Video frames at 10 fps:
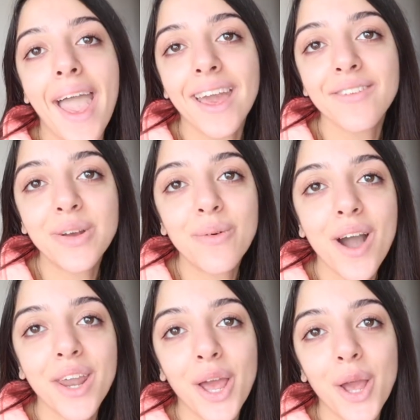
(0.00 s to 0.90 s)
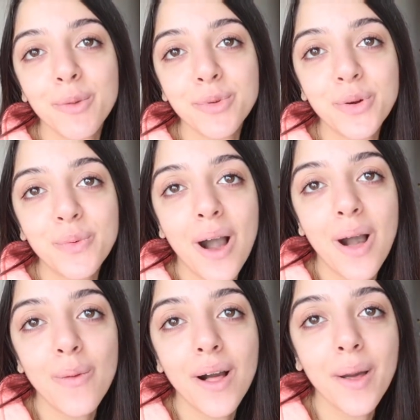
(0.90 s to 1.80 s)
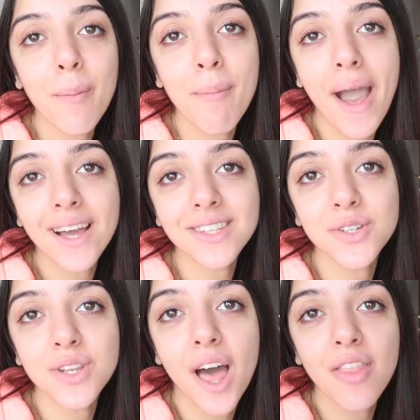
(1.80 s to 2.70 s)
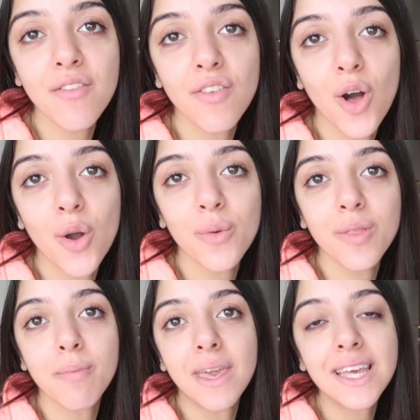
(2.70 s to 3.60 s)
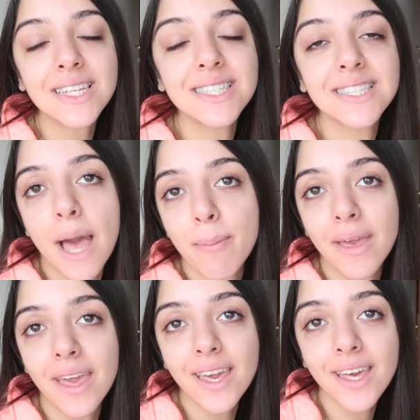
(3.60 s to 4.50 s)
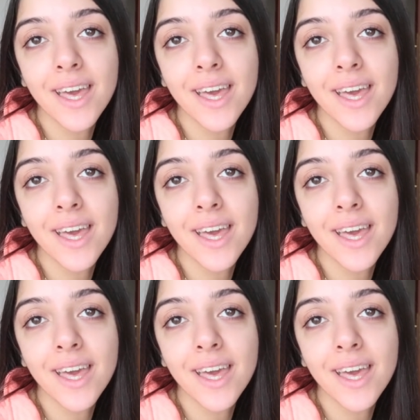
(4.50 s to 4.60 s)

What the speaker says: Hey everyone, I hope you're well. Welcome back to another vlog with me, Seppi.